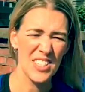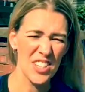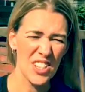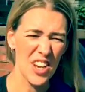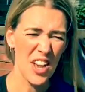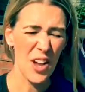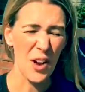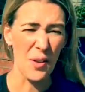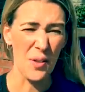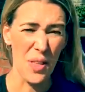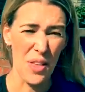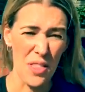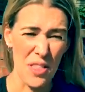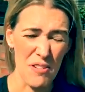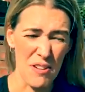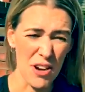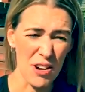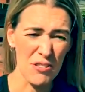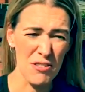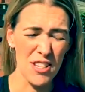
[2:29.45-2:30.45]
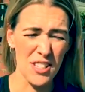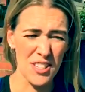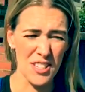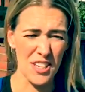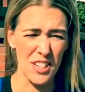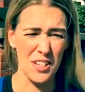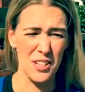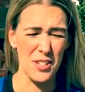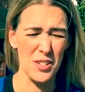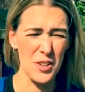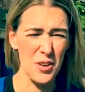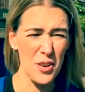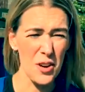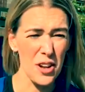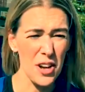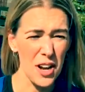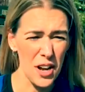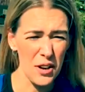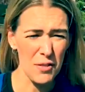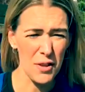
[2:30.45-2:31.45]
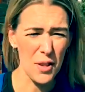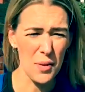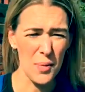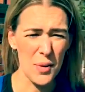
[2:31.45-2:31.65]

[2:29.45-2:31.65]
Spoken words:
you know that there are Christians all over the